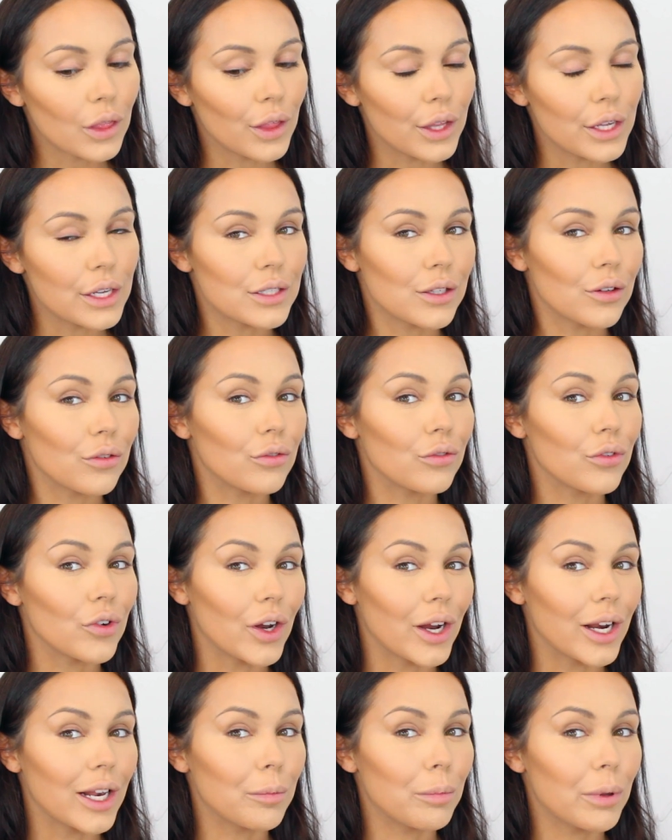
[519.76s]
These are
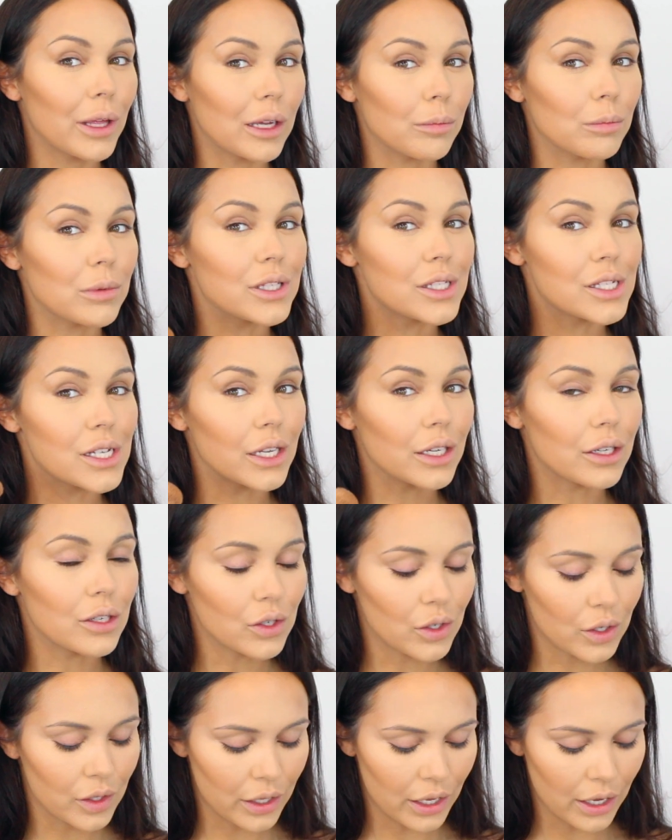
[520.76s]
really pigmented,
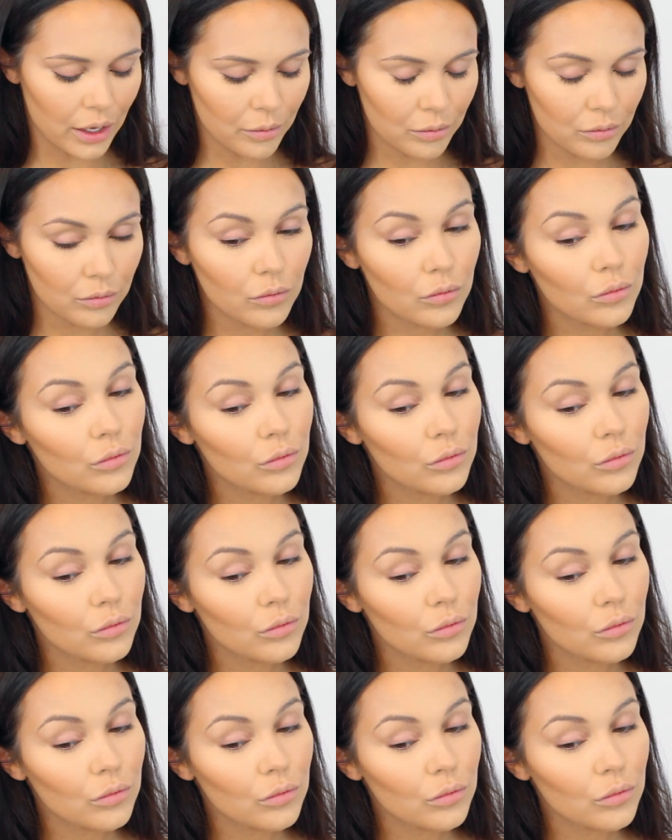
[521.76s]
look at that.